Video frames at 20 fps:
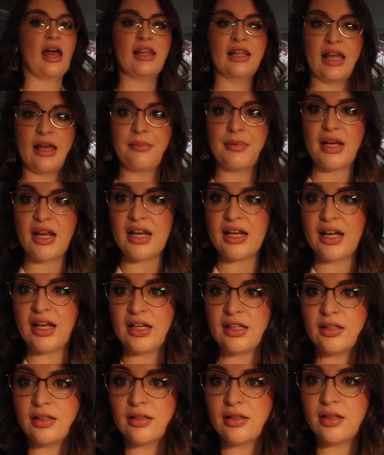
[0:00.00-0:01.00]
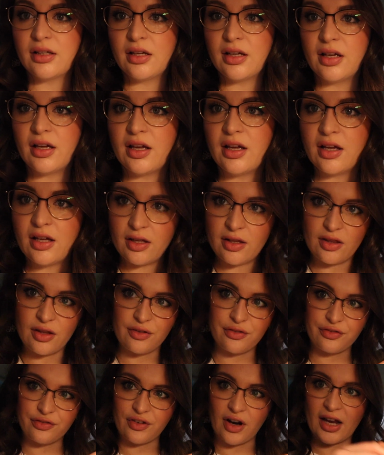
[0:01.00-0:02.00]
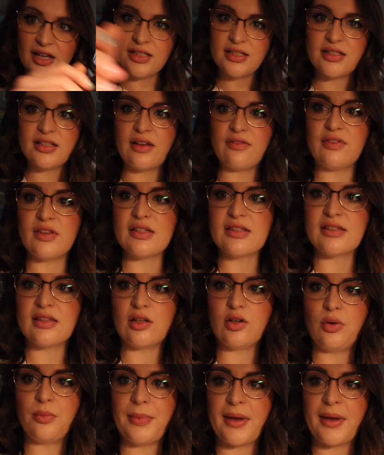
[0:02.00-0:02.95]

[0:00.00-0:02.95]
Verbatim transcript: I laminated the front of this little